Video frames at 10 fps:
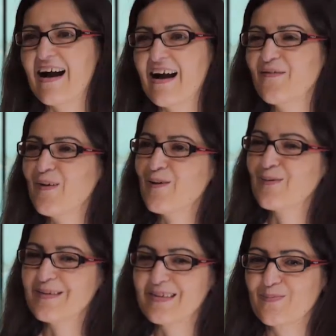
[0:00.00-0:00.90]
I found
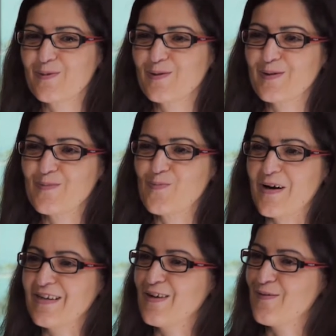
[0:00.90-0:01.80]
this symposium
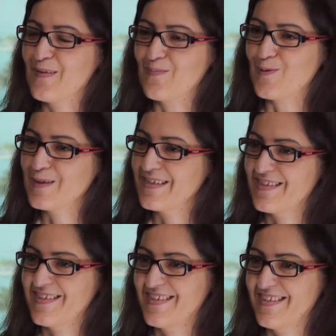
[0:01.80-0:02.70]
one of the most
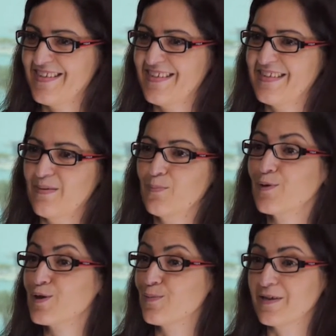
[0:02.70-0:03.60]
interesting
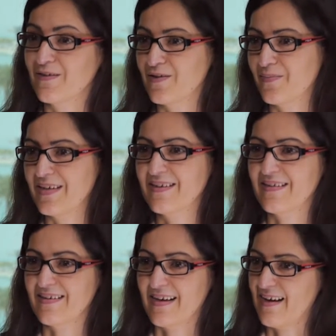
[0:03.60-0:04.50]
symposium or even meeting
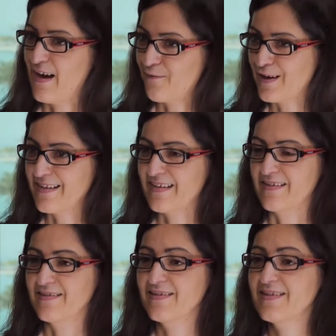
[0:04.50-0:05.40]
that I ever
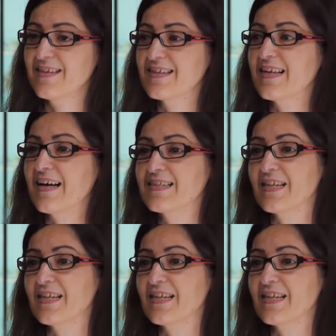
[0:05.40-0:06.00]
attended. It has